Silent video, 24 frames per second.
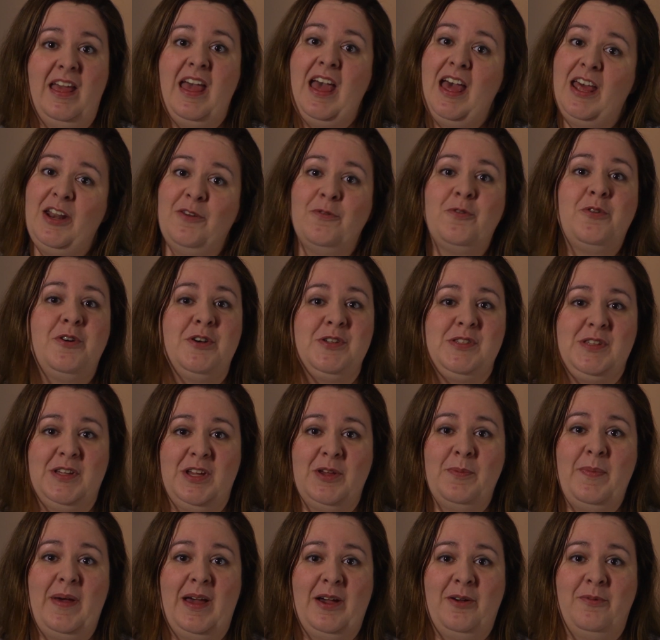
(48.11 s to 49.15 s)
And of course, in
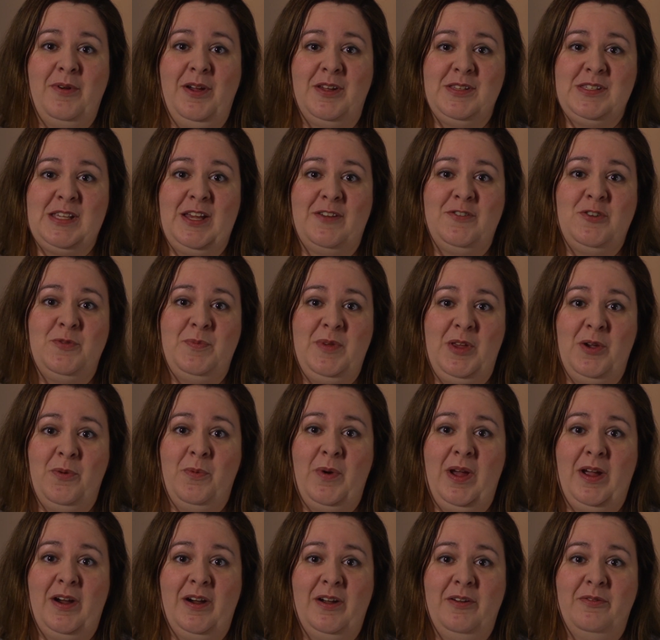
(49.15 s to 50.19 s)
Quebec, we also have to be
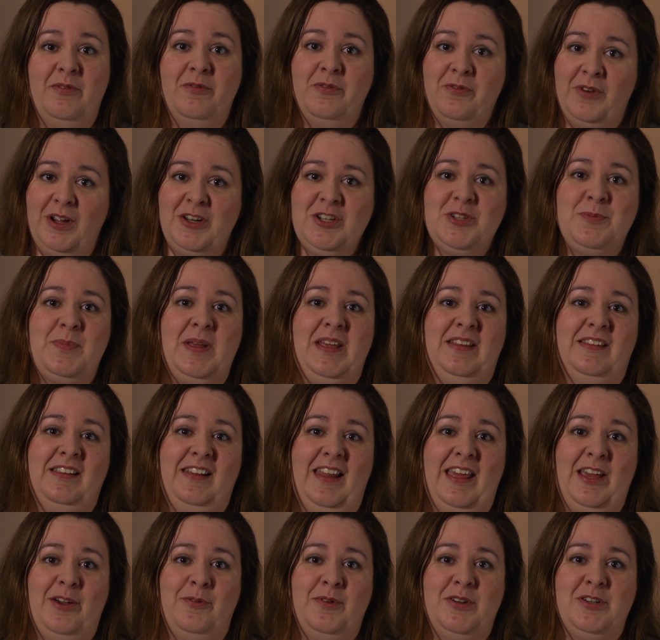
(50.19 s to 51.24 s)
aware of French being the
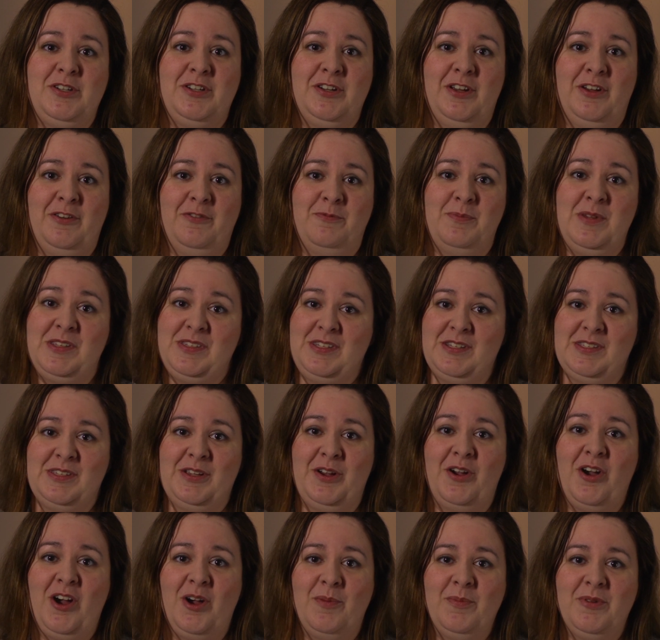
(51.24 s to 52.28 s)
language of business
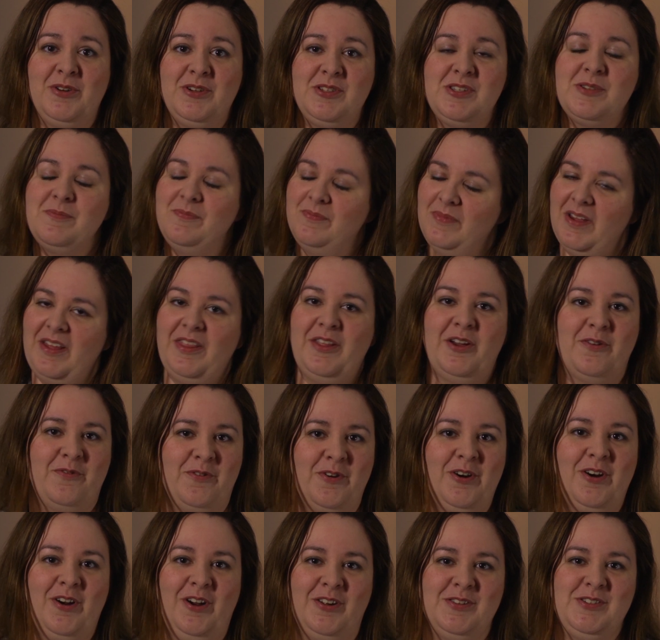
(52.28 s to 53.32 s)
and commerce, and
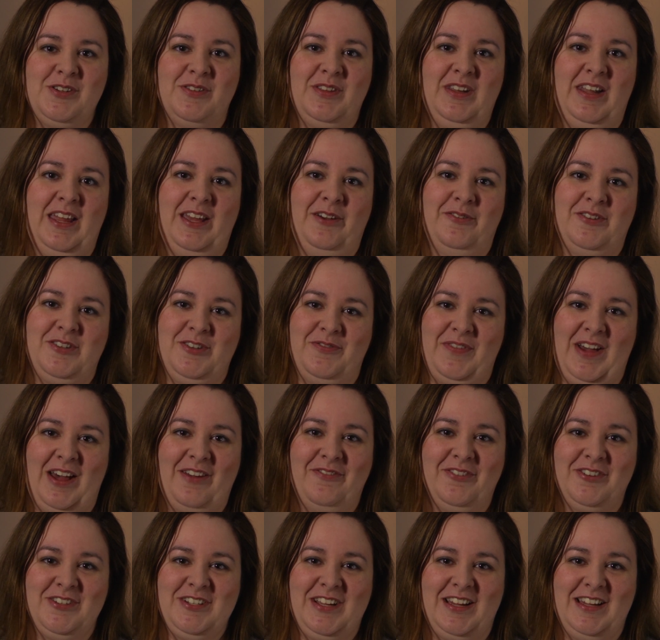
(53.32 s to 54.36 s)
therefore also the language of
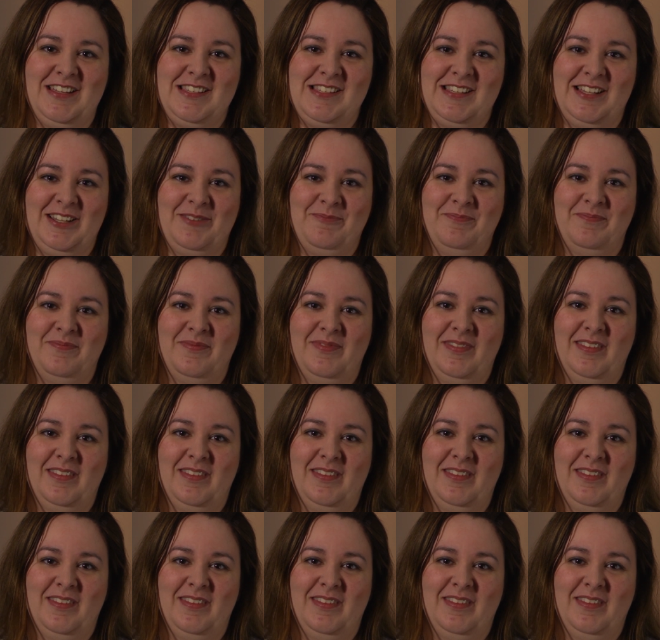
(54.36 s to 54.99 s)
advertising.